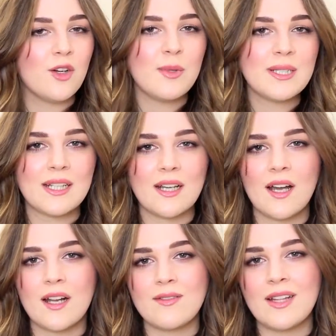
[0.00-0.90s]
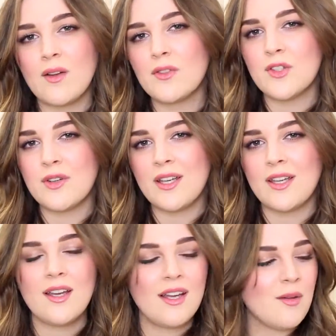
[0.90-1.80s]
almost like a kind of
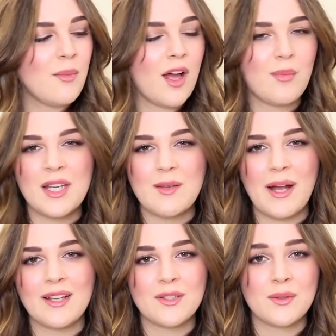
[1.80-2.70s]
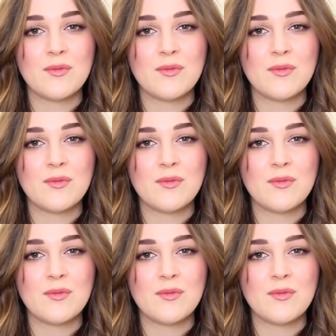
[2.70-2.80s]
lavendery purpley pastel.